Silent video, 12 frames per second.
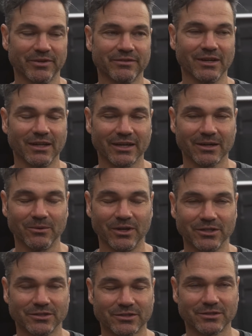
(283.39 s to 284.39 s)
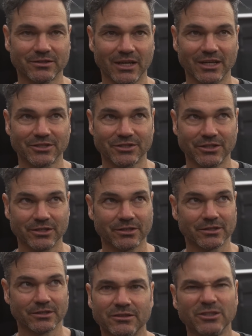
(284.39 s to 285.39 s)
It's not like it was last year,
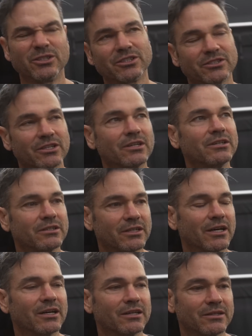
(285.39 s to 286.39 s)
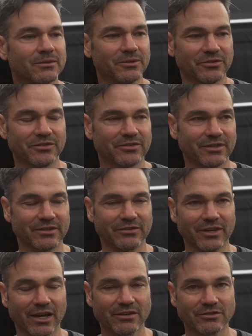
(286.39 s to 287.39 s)
2 years ago. Yeah, well, it's just a
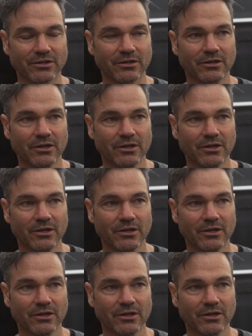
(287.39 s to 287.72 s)
disaster.